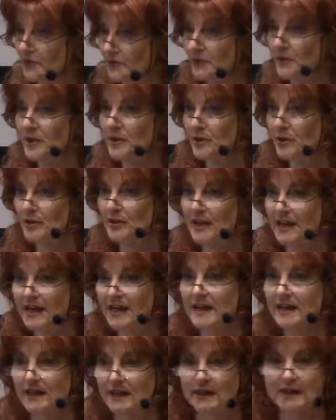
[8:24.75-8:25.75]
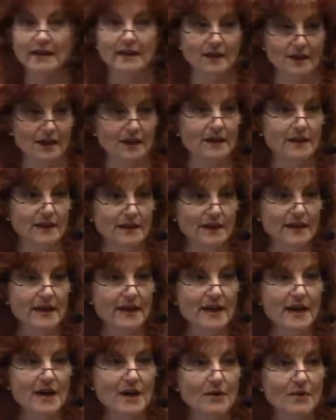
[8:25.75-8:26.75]
Have we heard that?
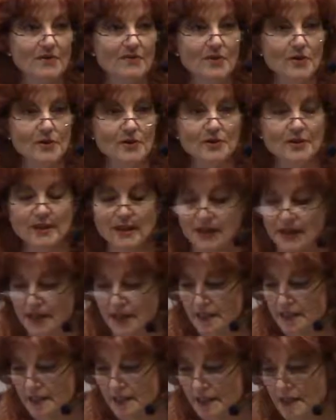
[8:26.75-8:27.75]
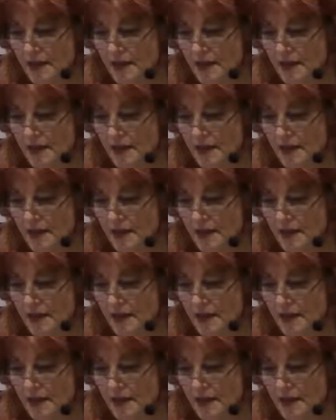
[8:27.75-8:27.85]
Yeah, we've heard that.